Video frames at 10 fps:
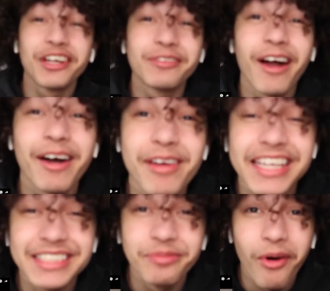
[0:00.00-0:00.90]
crushed my
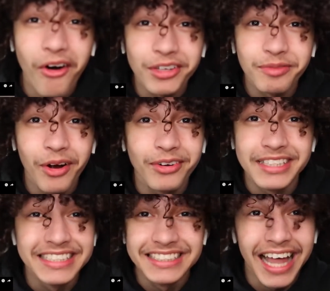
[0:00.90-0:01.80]
man's balls, bro.
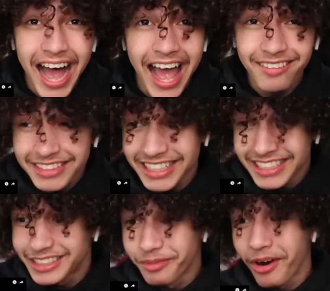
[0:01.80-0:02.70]
He's not having
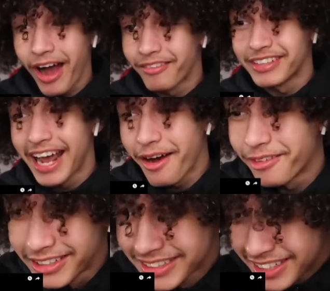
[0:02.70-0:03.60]
kids, bro, after that
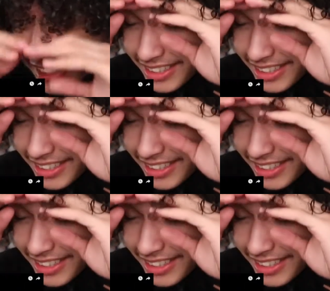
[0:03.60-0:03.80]
one.